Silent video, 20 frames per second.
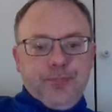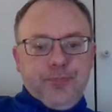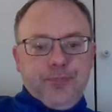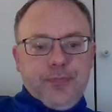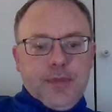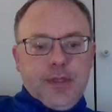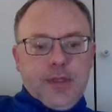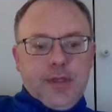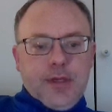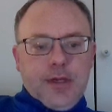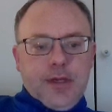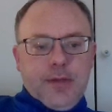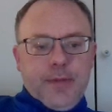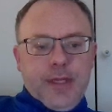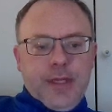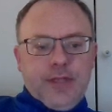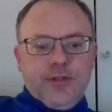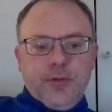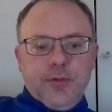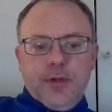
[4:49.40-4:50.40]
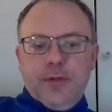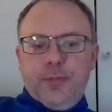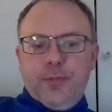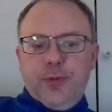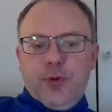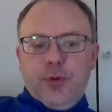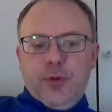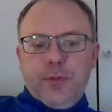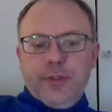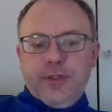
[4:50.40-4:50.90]
But he took it a
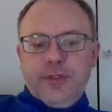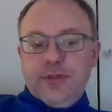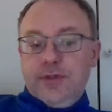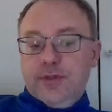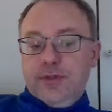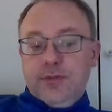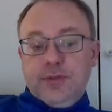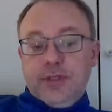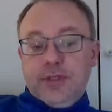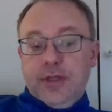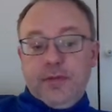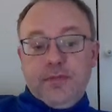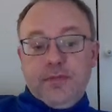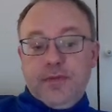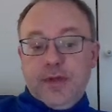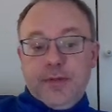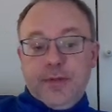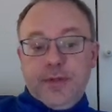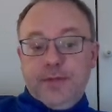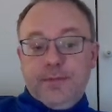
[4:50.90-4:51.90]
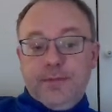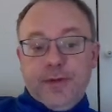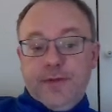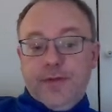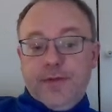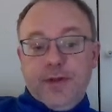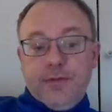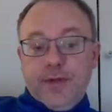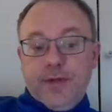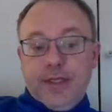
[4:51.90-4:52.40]
pawn, which is also, I mean,
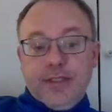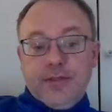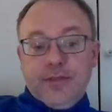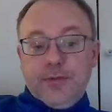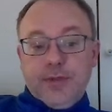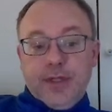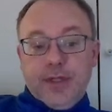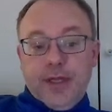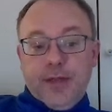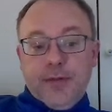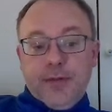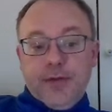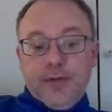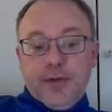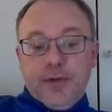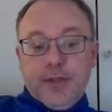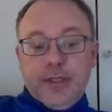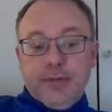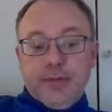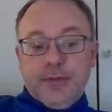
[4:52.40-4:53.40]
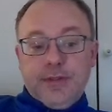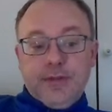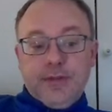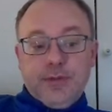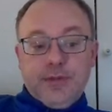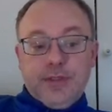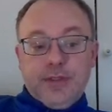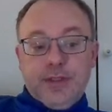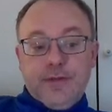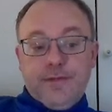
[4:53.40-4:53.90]
perfectly reasonable. Don't get me wrong, that was
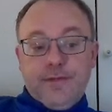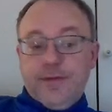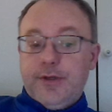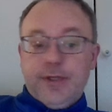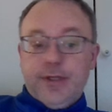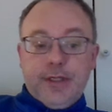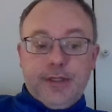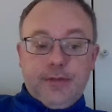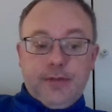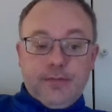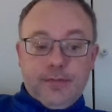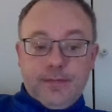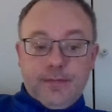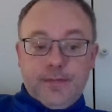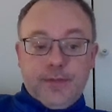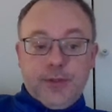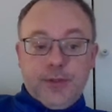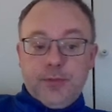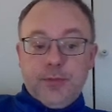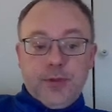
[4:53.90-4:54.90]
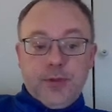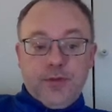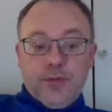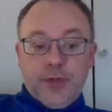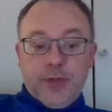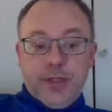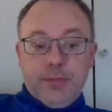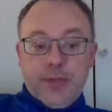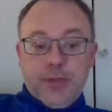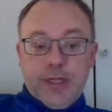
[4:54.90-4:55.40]
also fine. Good move
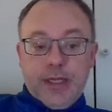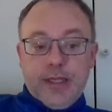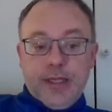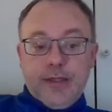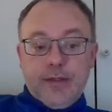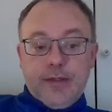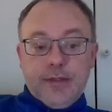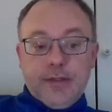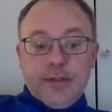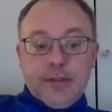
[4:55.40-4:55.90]
what he played.